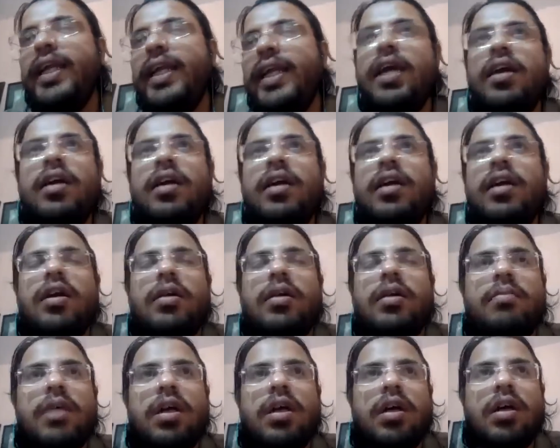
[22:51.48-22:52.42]
in a
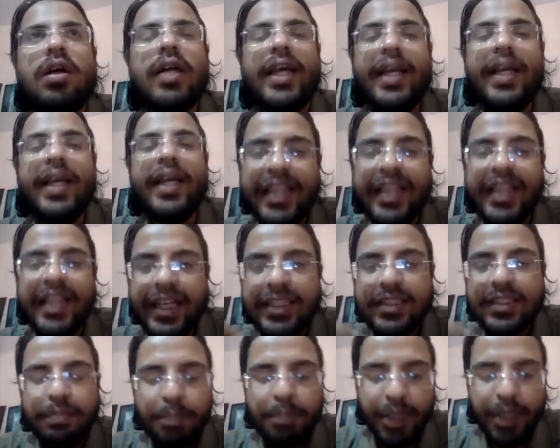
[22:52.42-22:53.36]
uh, in there
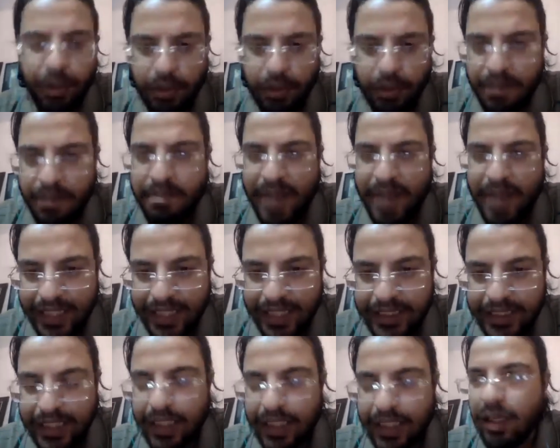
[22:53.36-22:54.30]
is particular
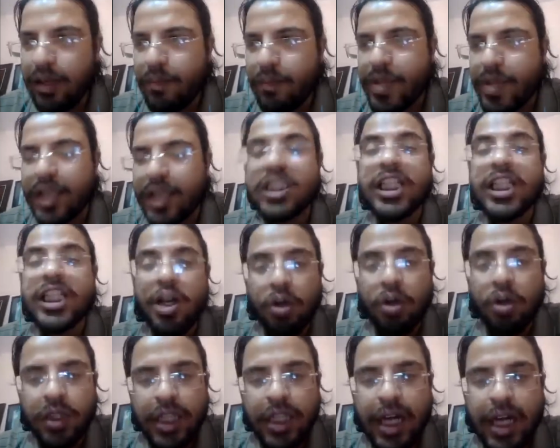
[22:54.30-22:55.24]
magazine uh,
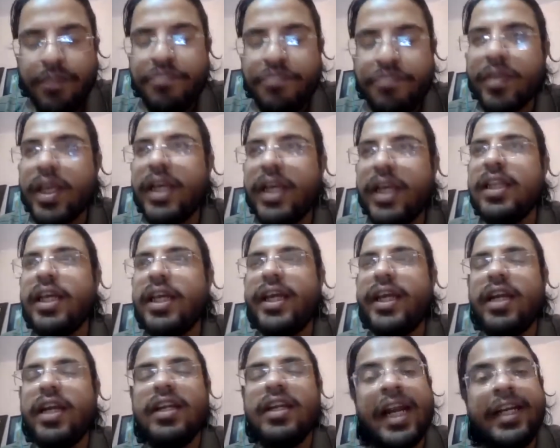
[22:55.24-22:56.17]
Sananda in
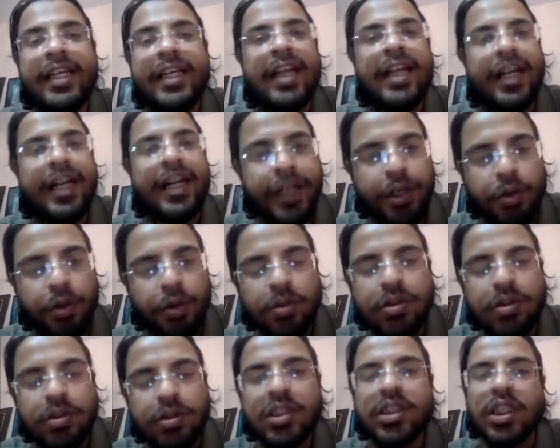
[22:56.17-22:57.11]
the year
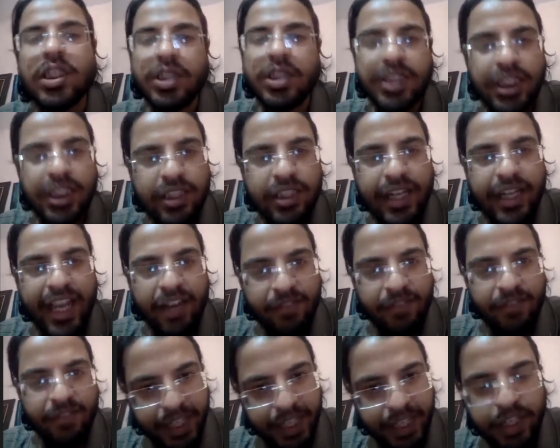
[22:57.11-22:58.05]
1992, Satyajit Ray
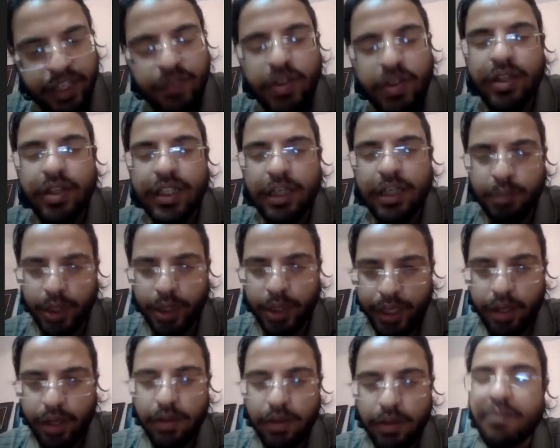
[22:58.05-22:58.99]
gave an interview in that
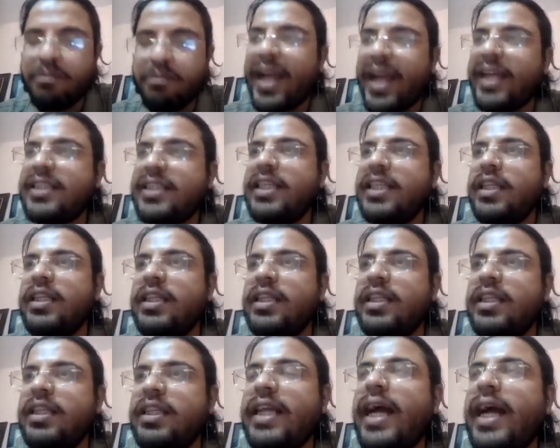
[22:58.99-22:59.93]
particular magazine
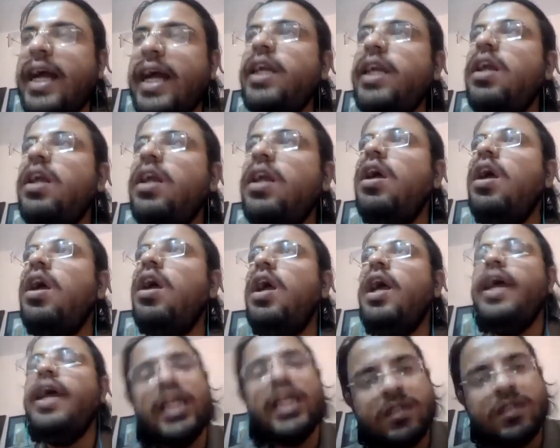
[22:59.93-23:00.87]
that
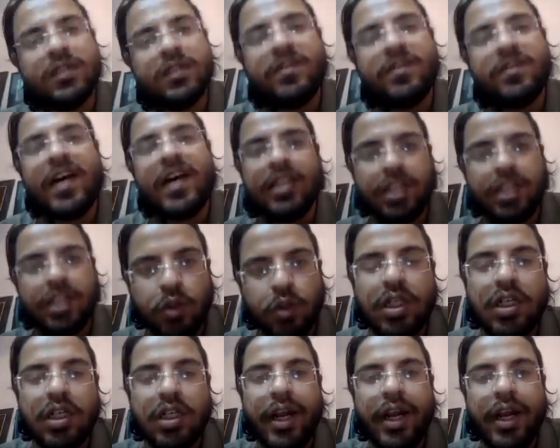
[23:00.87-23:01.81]
his father
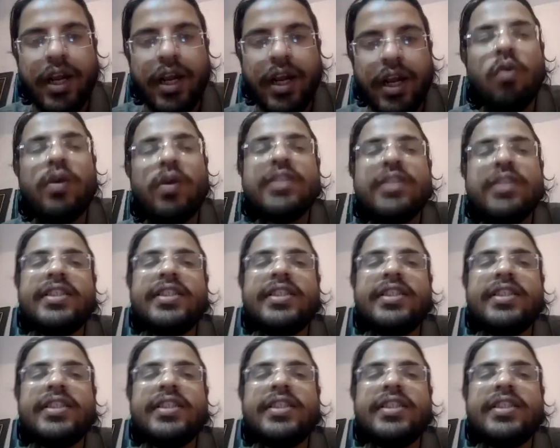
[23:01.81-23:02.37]
Shukumar Roy